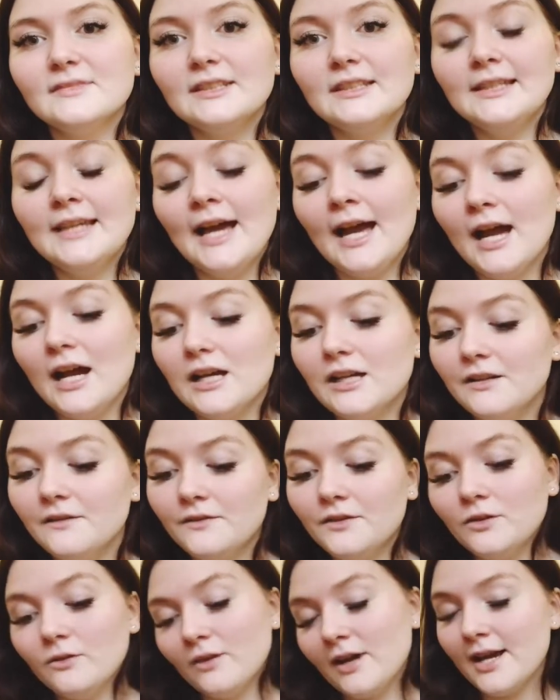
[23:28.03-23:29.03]
Yeah,
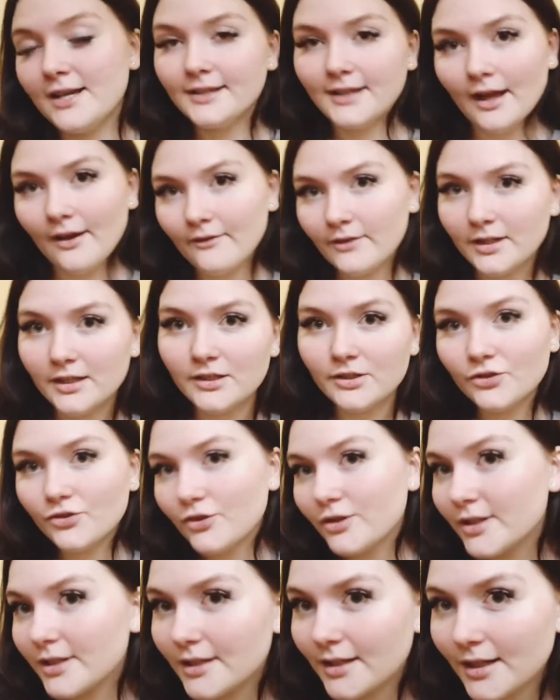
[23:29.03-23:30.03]
if you guys have any
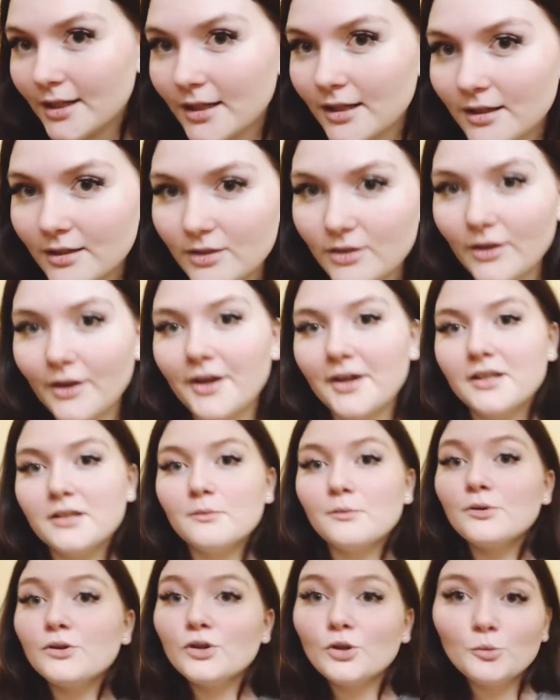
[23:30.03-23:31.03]
interesting stories
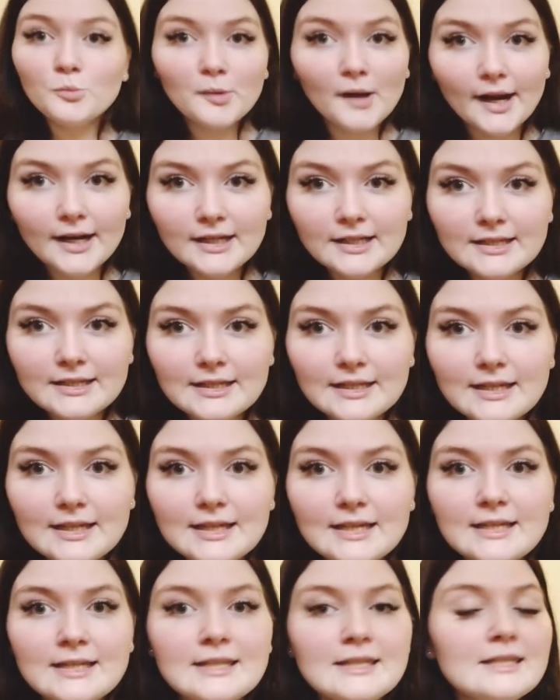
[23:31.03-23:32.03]
about your
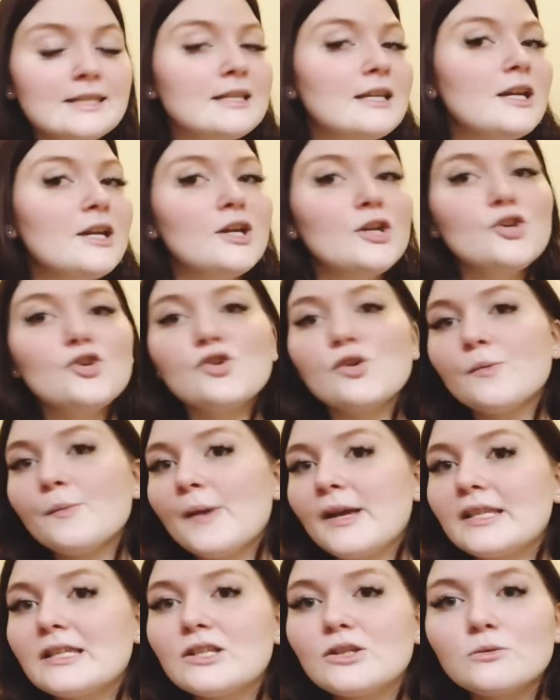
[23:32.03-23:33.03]
pregnancies, you can
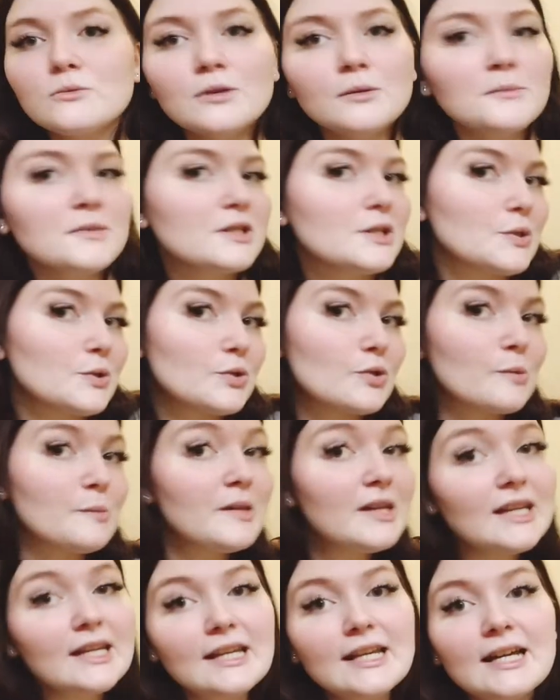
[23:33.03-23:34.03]
message me on my social
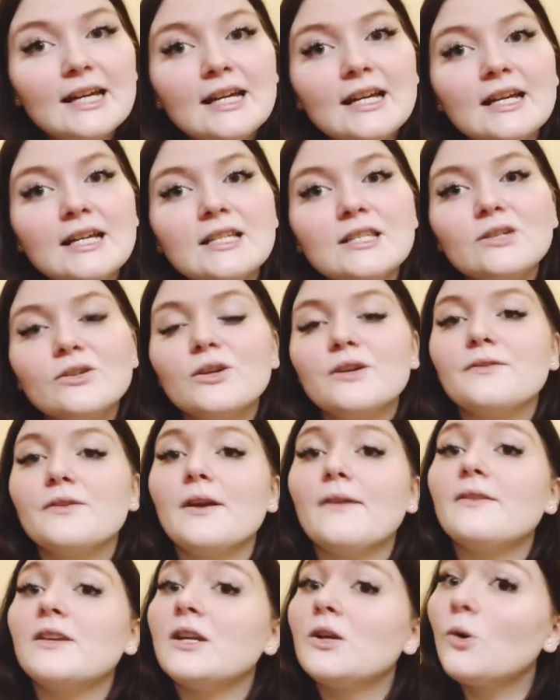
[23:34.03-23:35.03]
medias, or if you
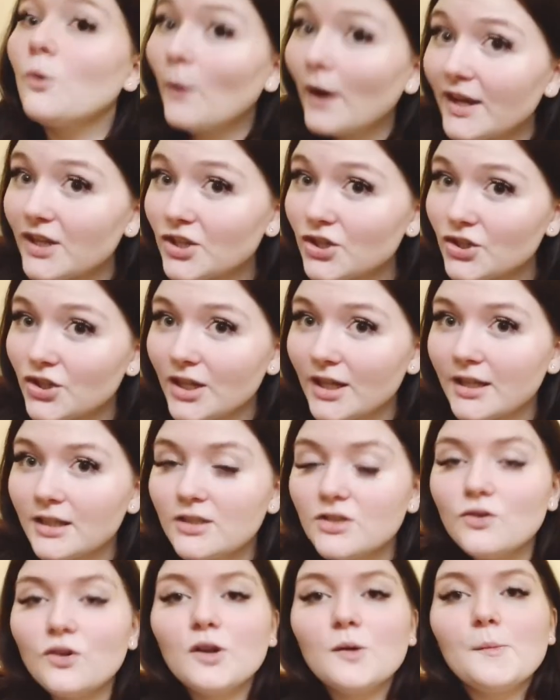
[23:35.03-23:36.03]
have any
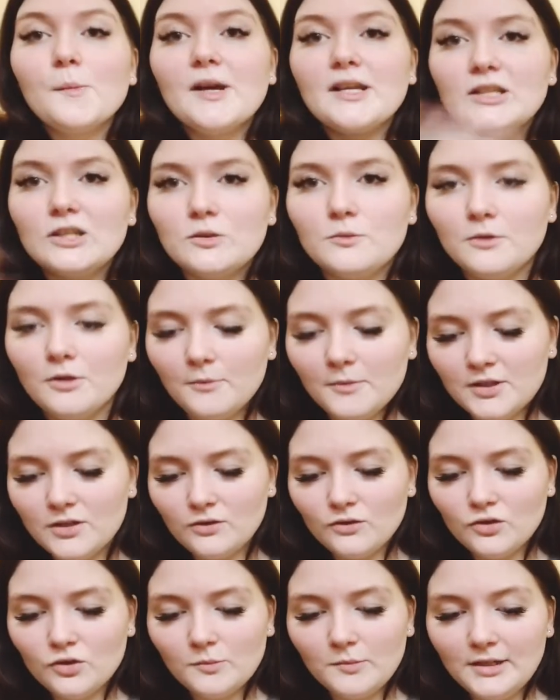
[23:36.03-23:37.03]
questions, you can message me on my
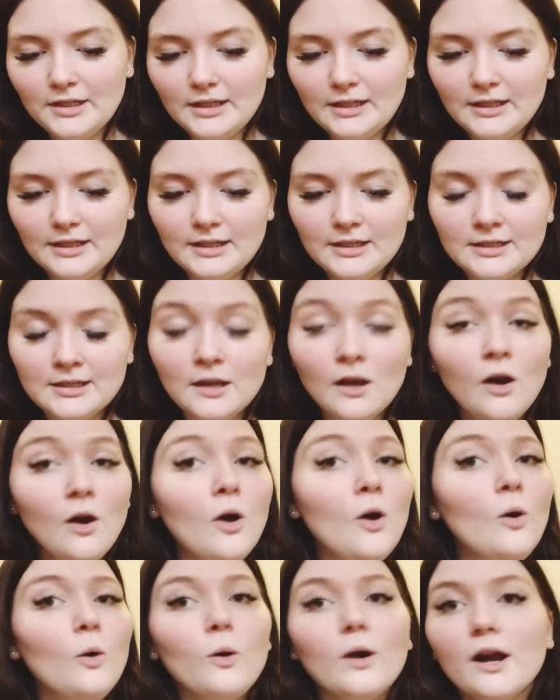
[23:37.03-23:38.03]
social medias,
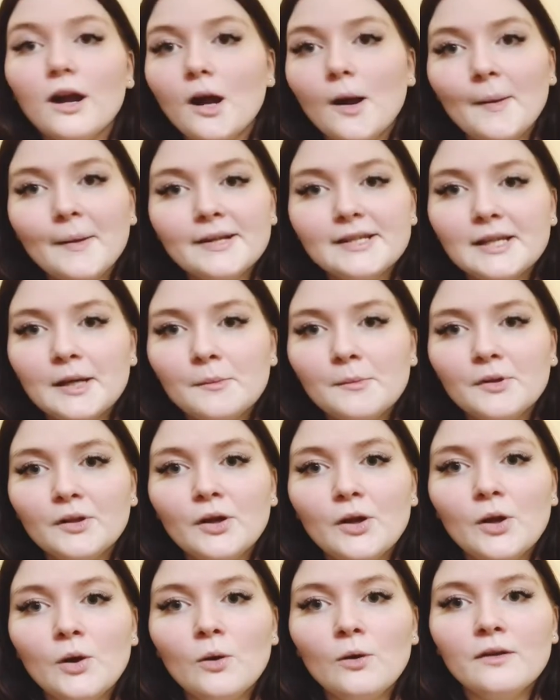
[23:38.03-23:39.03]
or comment down
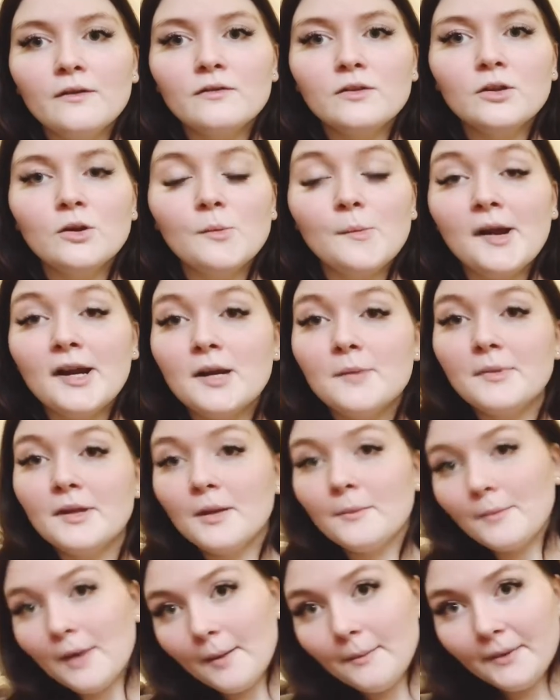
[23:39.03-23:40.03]
below if you don't mind it
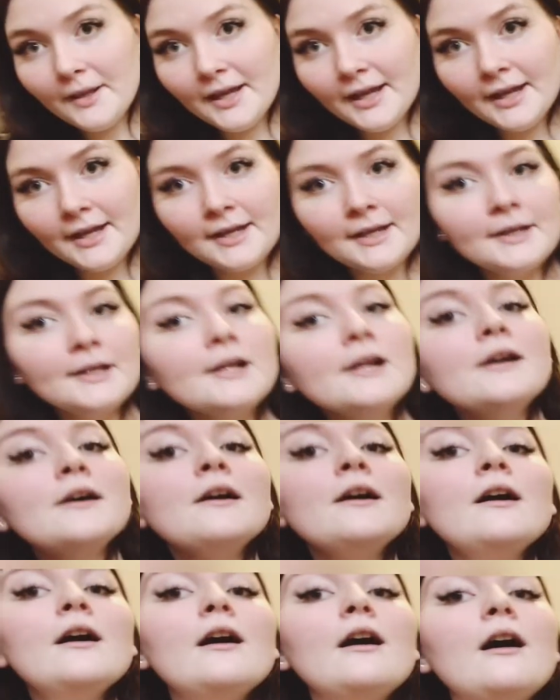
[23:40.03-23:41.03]
being public.
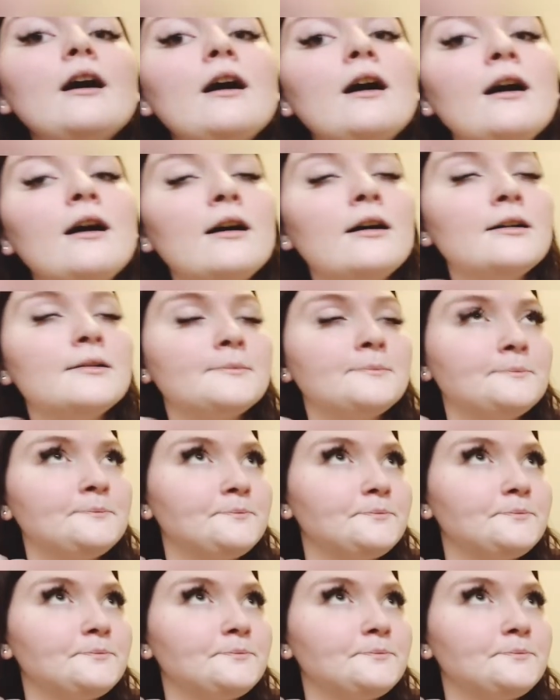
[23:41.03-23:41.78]
Yeah,